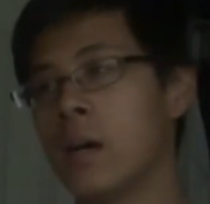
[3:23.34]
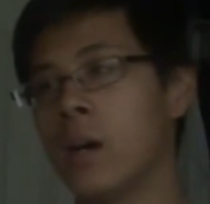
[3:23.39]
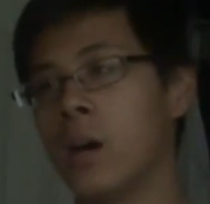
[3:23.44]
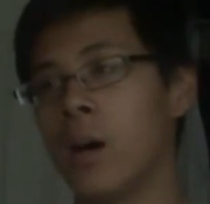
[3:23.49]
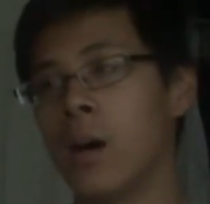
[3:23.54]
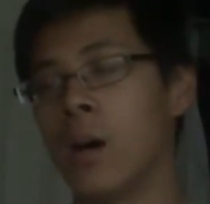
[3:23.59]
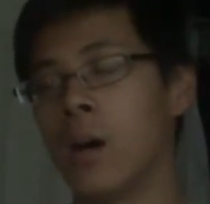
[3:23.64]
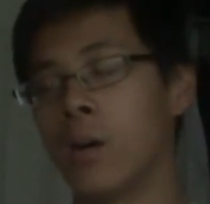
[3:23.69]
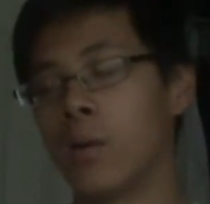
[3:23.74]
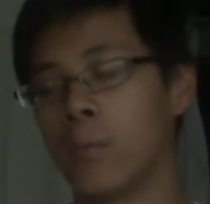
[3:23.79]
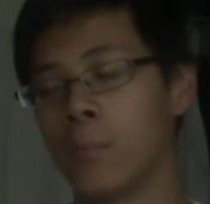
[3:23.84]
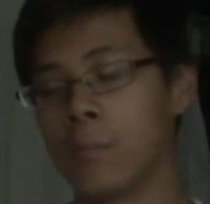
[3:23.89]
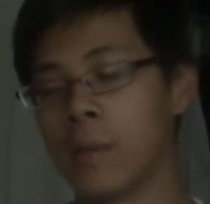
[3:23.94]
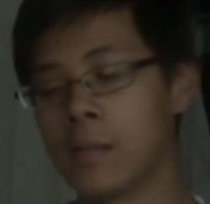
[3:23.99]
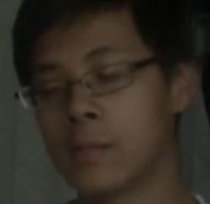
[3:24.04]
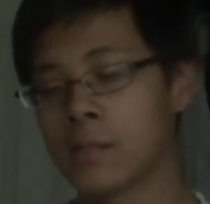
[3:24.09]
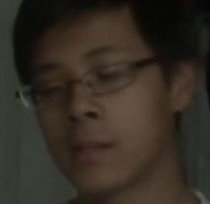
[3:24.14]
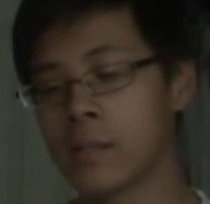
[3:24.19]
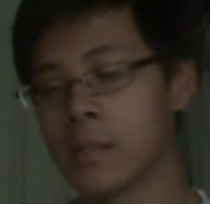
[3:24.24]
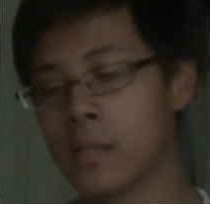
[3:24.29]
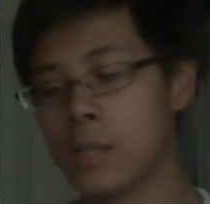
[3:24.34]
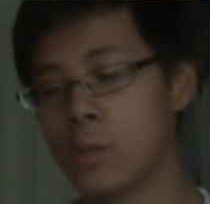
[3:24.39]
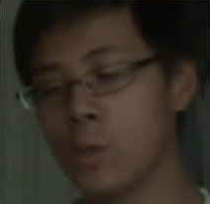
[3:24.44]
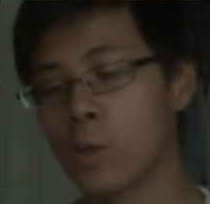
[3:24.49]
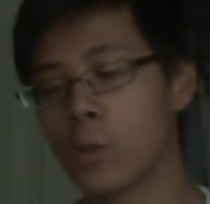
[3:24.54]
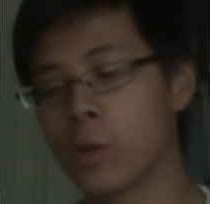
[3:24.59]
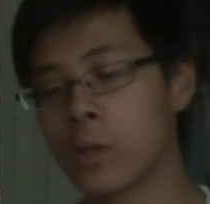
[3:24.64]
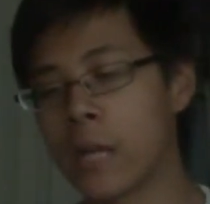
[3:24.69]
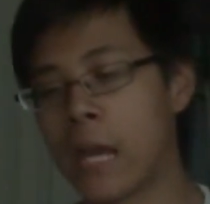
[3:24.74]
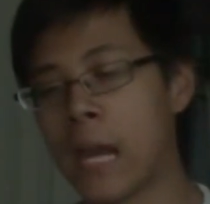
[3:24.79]
uh, basically,
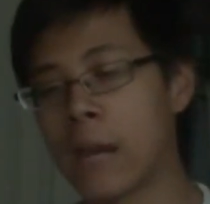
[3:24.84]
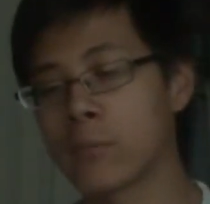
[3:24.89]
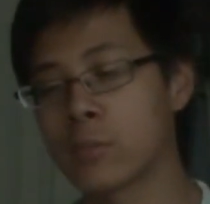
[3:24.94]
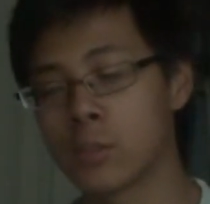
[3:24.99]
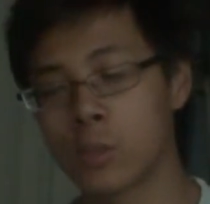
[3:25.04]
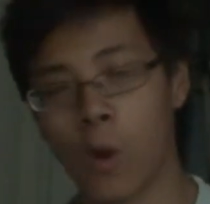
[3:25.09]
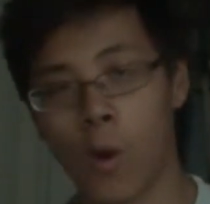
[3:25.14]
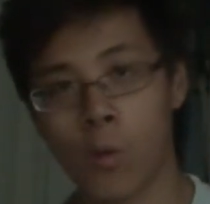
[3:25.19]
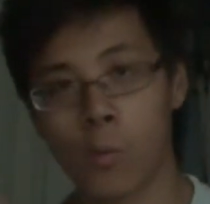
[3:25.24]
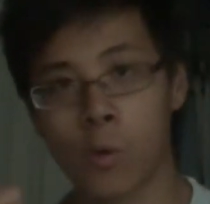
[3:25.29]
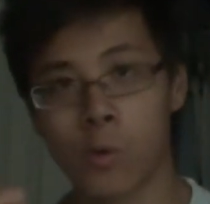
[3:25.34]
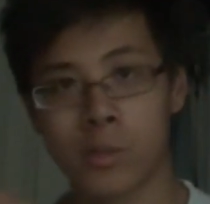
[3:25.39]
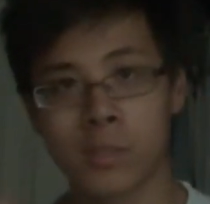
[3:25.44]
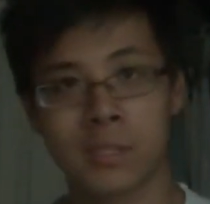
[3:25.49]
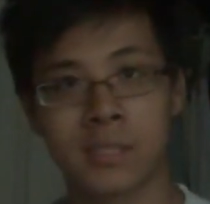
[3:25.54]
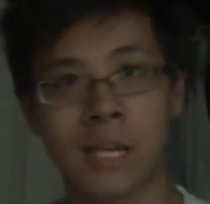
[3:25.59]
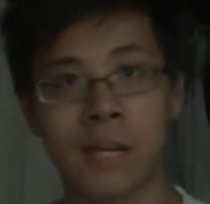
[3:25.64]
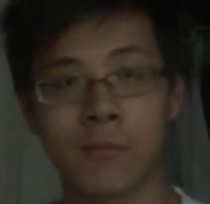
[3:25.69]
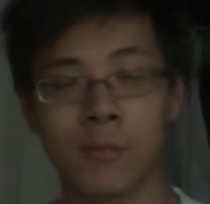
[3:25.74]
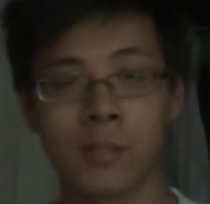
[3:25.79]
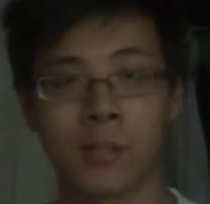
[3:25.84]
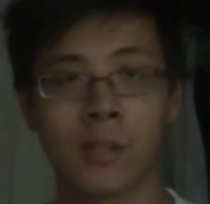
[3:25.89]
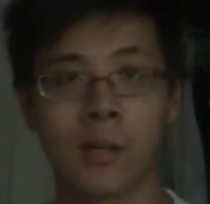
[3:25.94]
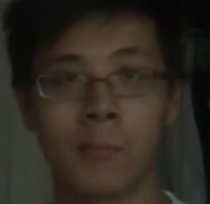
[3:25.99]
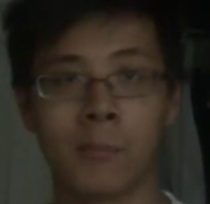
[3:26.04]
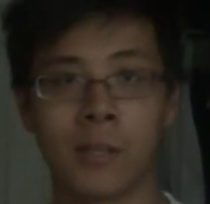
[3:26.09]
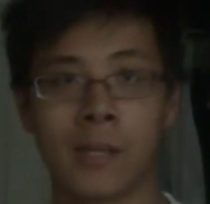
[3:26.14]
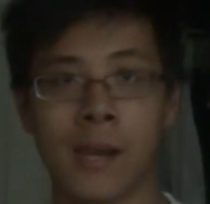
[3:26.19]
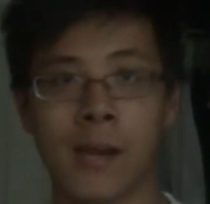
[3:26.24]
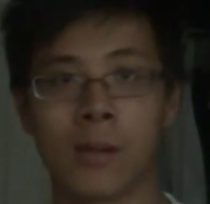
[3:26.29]
you're going to have Star Wars seven
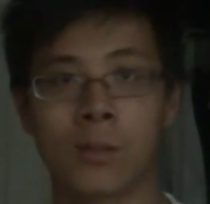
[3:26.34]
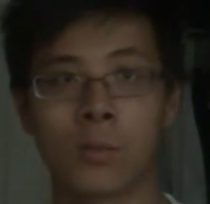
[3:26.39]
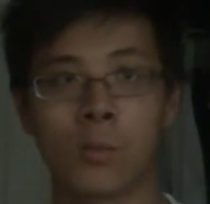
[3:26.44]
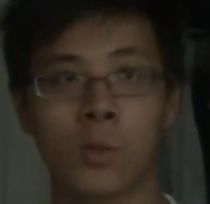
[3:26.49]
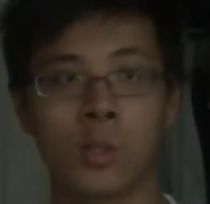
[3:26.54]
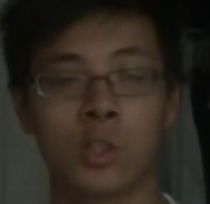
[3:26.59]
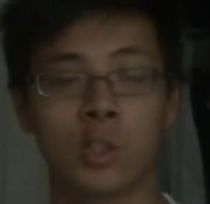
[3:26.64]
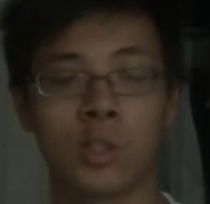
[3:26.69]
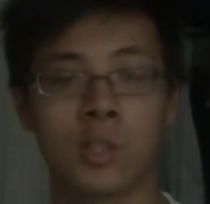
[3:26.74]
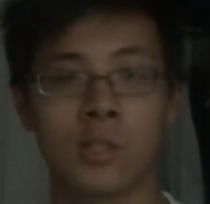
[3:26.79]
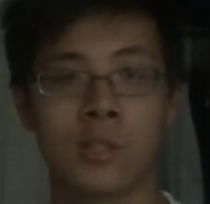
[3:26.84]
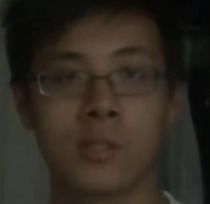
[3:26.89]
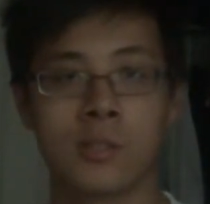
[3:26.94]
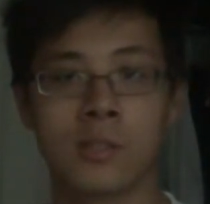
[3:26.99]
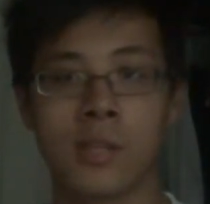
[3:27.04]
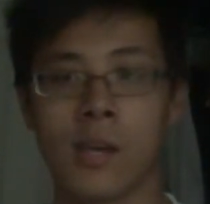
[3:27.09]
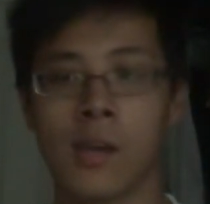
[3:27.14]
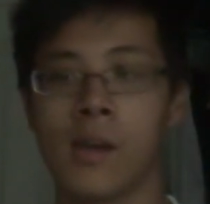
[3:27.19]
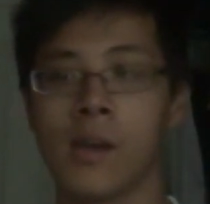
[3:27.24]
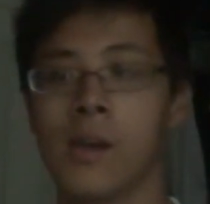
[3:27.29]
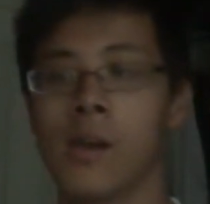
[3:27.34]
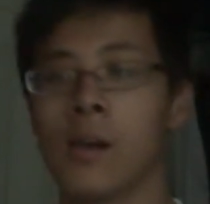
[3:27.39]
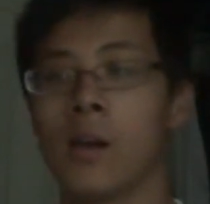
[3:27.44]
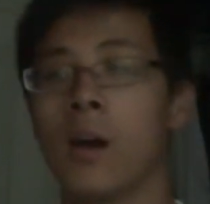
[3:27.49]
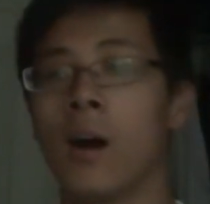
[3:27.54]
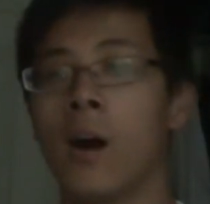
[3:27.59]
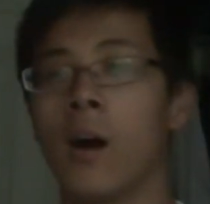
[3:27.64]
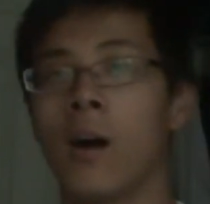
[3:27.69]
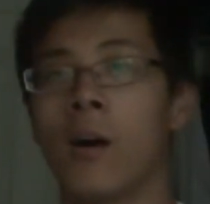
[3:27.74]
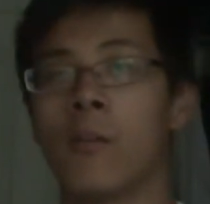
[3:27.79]
coming out, which is
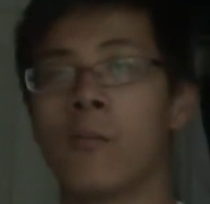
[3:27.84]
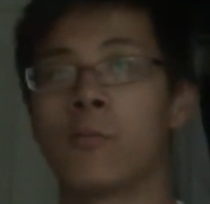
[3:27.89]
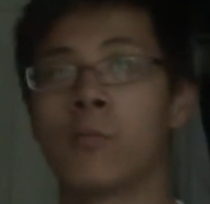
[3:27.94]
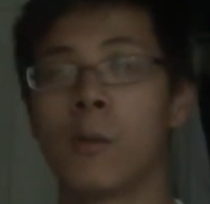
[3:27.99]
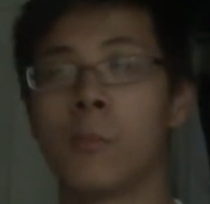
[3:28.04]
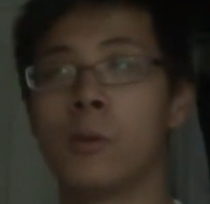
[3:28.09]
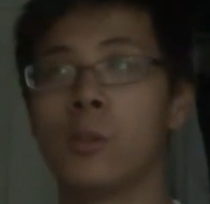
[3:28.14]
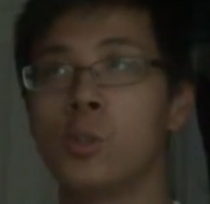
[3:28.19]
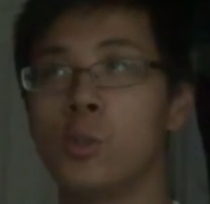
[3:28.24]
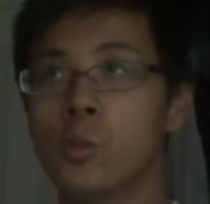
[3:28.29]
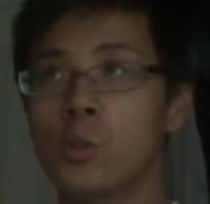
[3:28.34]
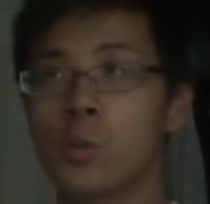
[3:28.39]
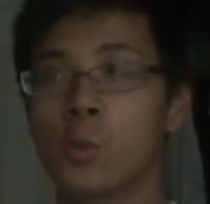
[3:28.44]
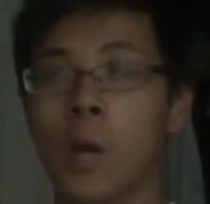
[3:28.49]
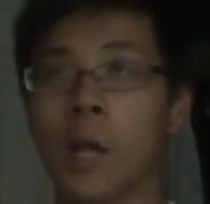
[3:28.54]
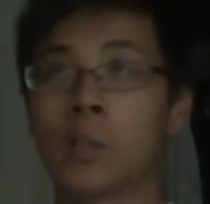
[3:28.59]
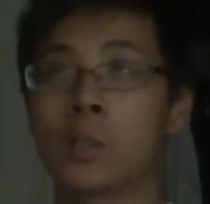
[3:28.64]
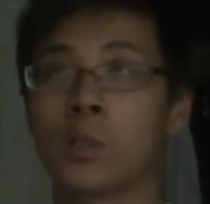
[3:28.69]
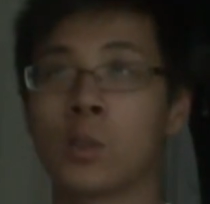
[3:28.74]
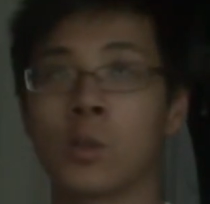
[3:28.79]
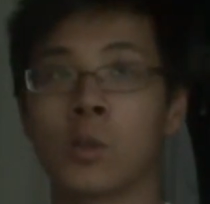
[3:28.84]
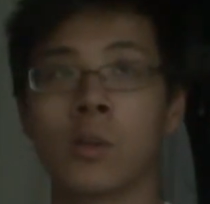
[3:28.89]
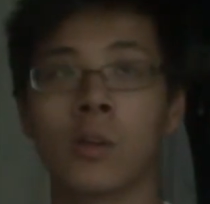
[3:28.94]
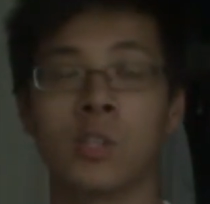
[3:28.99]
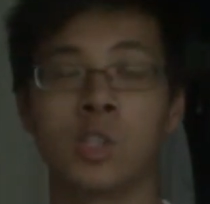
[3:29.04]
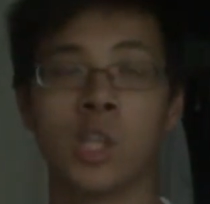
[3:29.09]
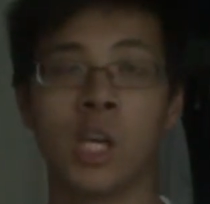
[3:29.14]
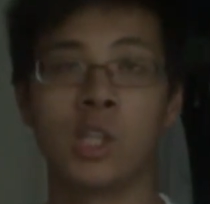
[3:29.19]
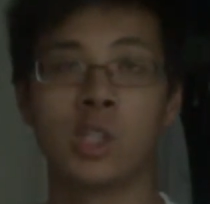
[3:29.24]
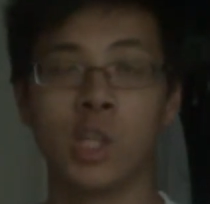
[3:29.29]
uh, from a new director,
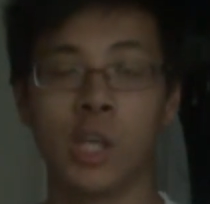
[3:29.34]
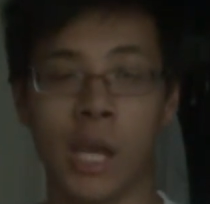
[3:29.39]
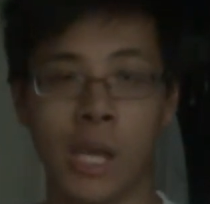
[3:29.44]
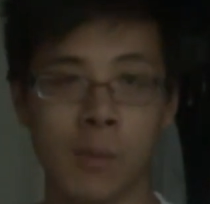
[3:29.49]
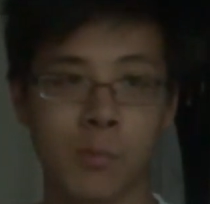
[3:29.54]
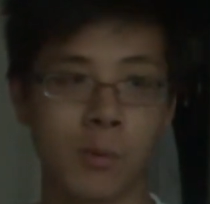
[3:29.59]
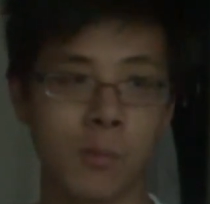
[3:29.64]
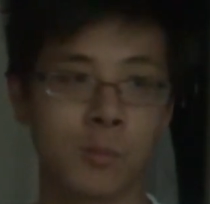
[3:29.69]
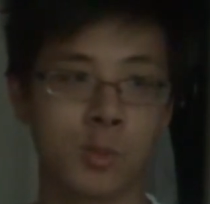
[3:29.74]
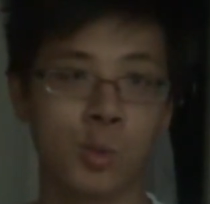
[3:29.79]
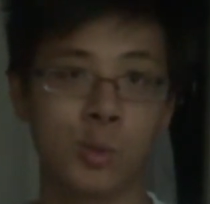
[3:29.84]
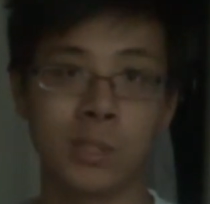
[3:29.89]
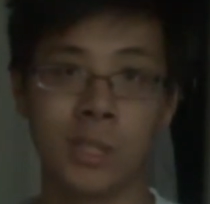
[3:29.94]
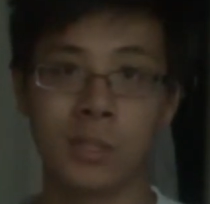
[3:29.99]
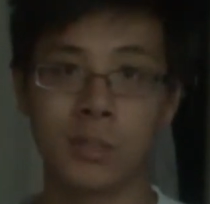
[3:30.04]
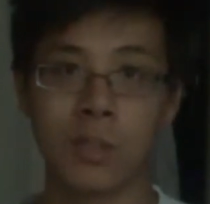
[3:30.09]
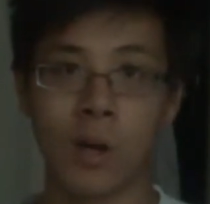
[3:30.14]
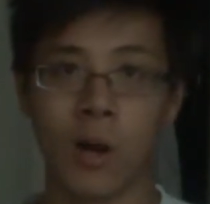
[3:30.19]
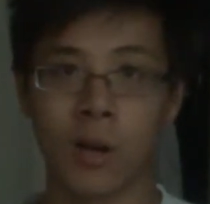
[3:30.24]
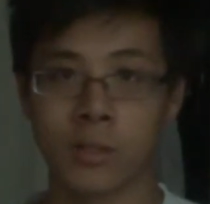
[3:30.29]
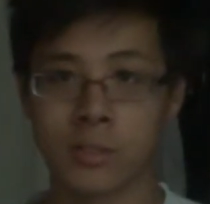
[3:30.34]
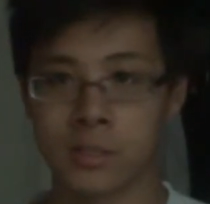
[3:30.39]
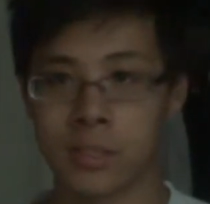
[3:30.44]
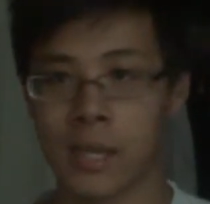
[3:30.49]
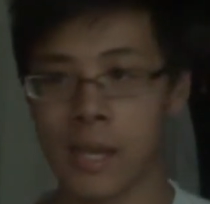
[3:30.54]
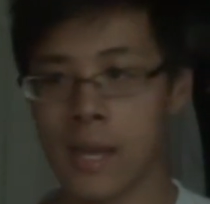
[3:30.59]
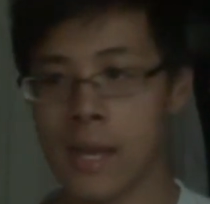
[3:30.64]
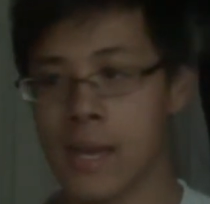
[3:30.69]
J J Abrams, who did Lost.